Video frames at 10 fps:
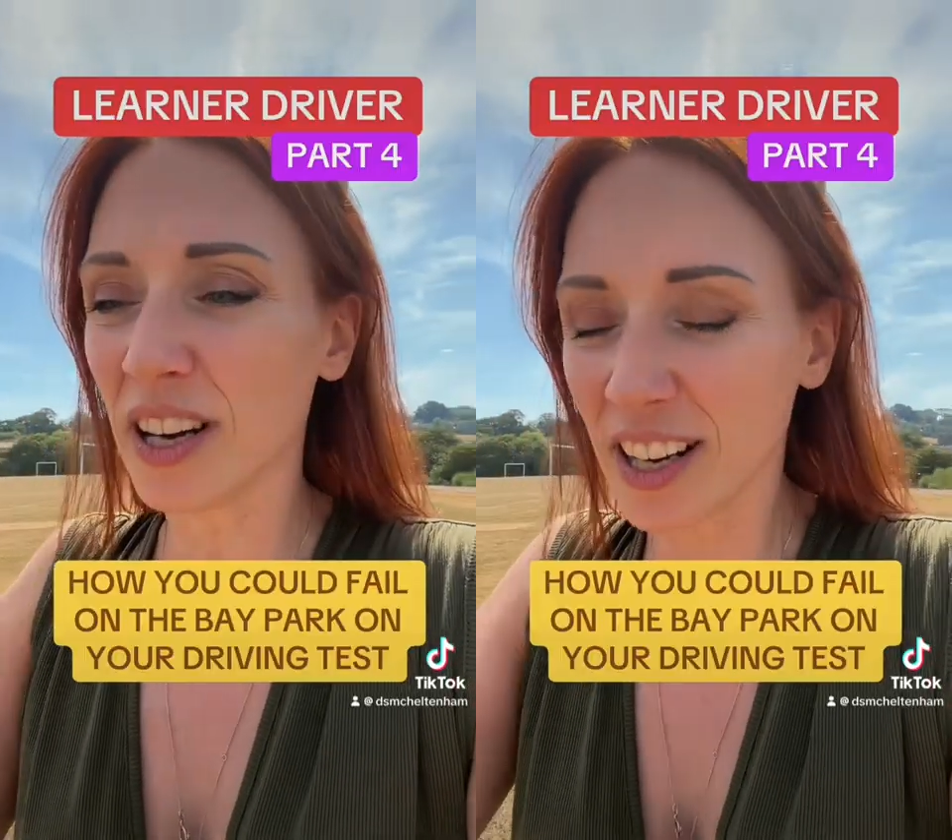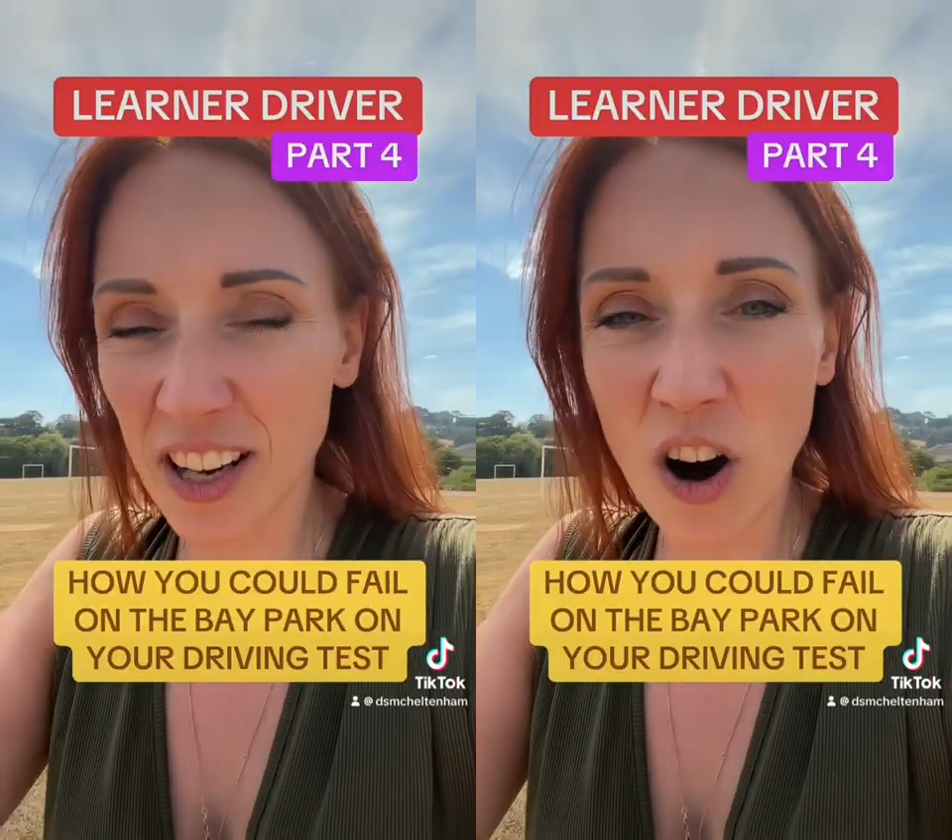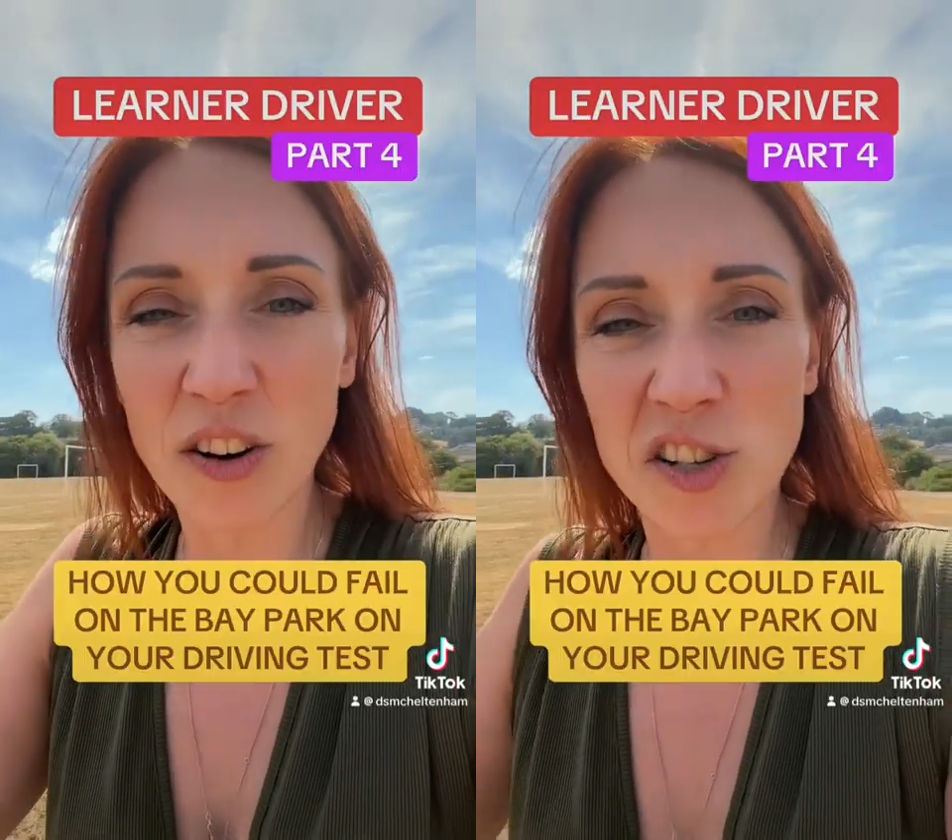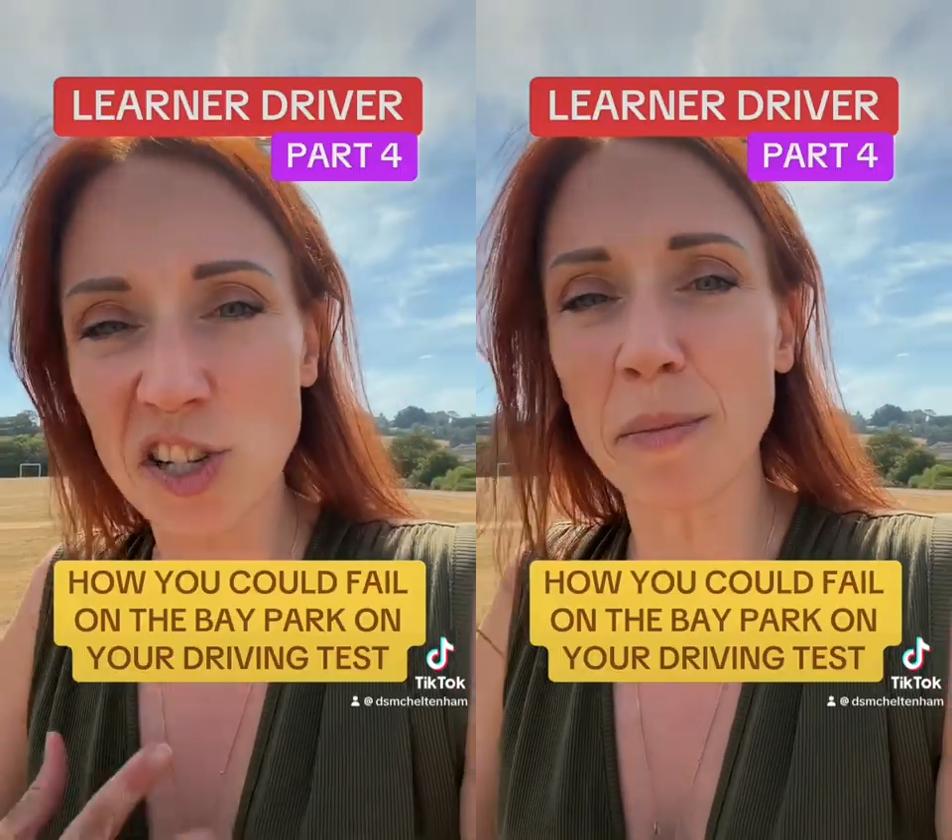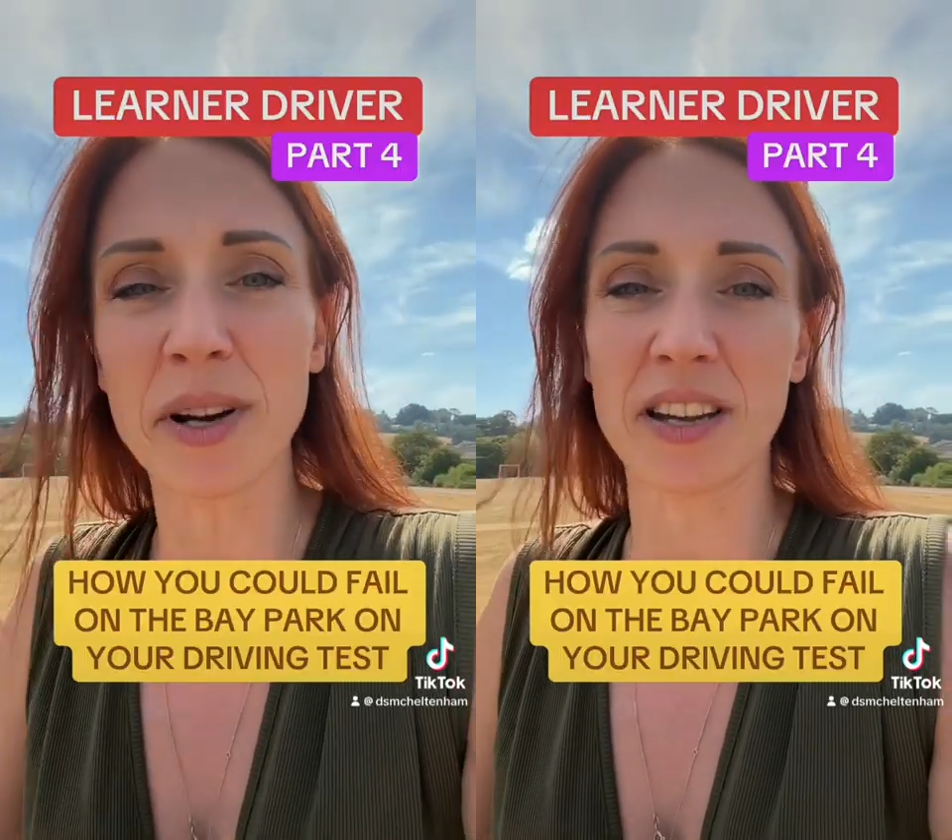can't
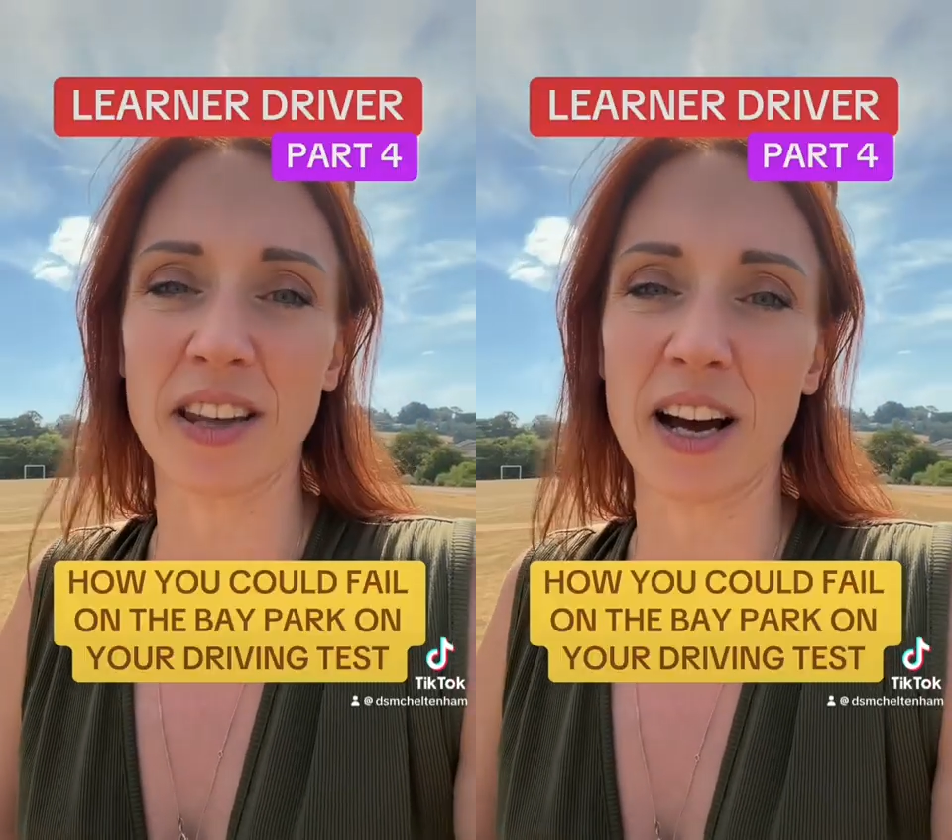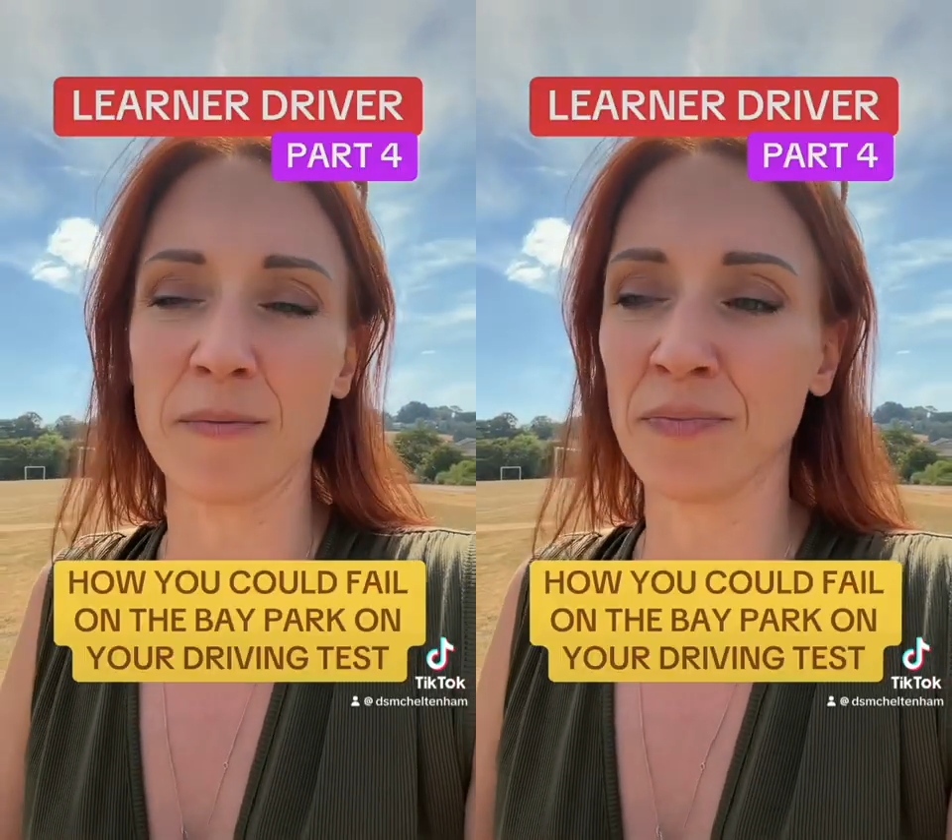stomach that.